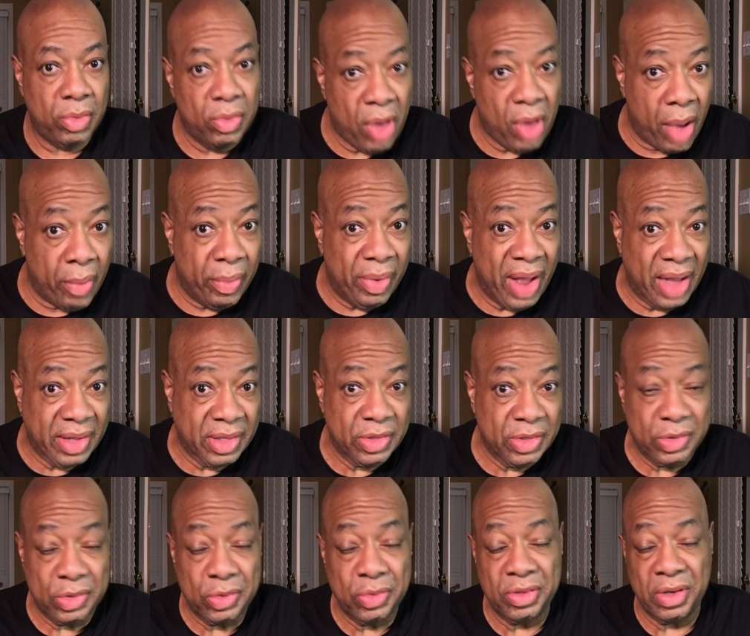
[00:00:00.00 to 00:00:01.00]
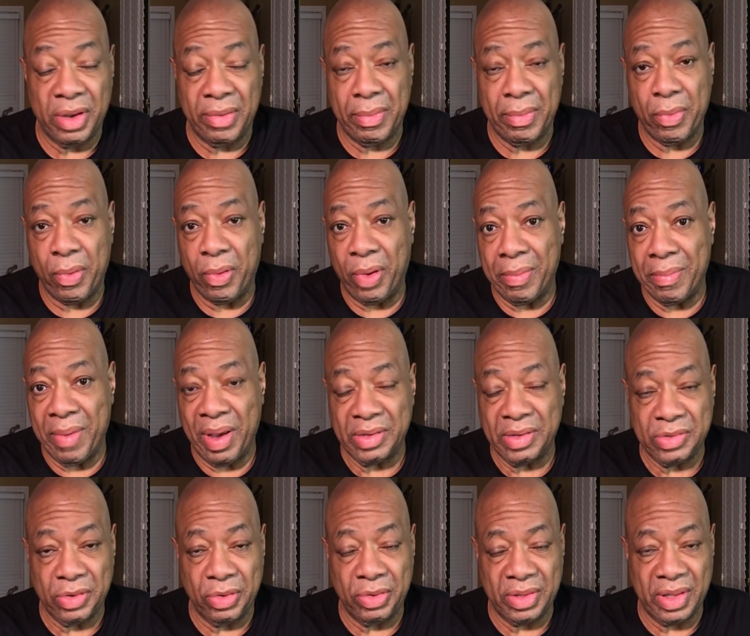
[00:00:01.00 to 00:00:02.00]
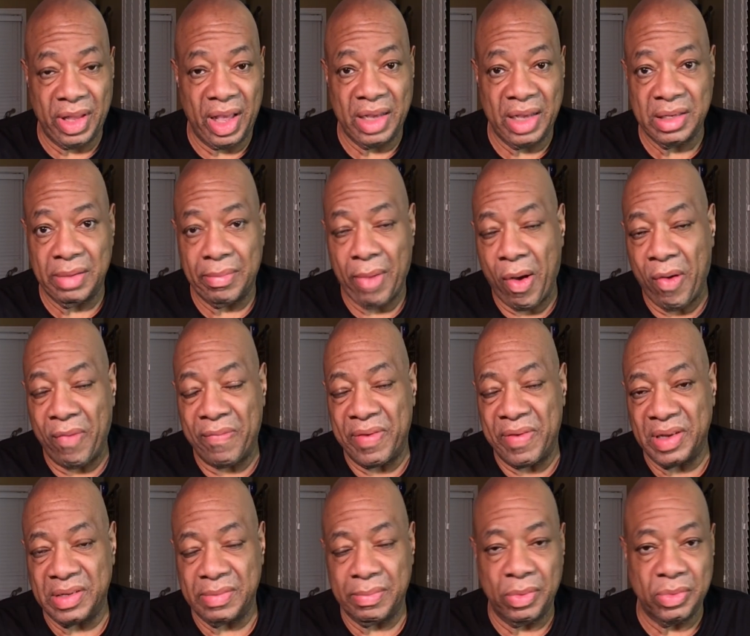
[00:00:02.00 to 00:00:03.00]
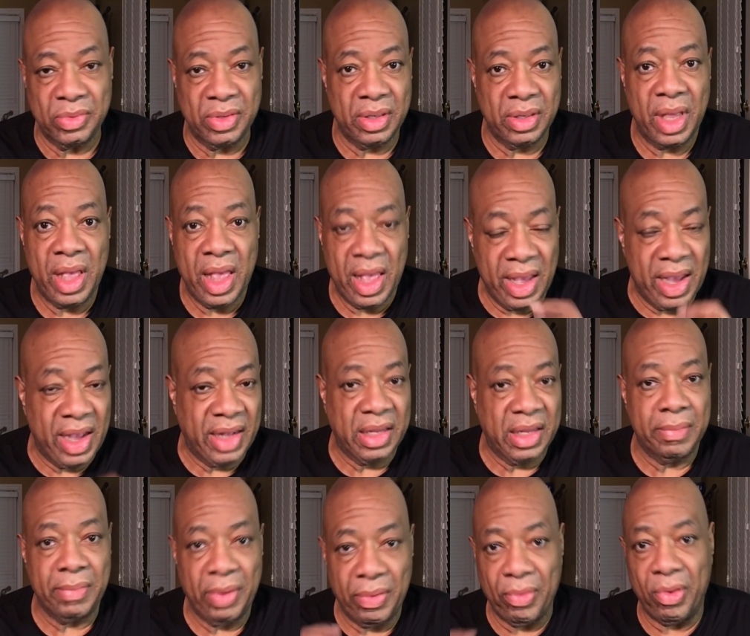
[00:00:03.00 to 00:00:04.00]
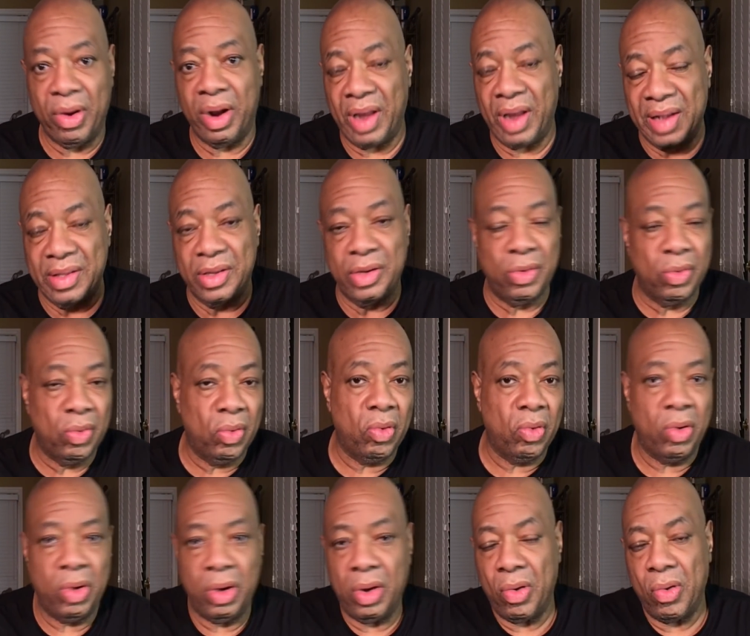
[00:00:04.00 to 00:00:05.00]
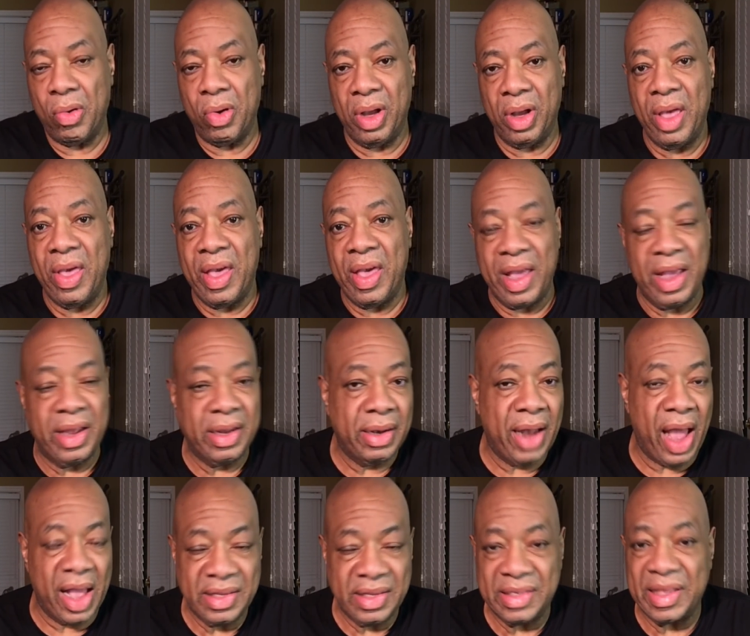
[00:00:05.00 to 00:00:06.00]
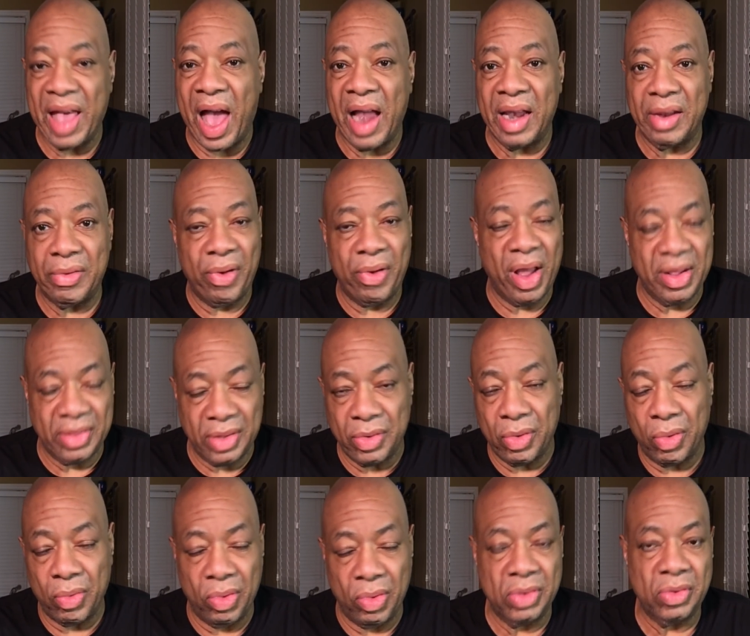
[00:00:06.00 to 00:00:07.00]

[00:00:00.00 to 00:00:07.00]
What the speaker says: how we like to juice every morning, make certain things up, all vegetables, and eat them and run out the door, or eat a nice salad and run out the door.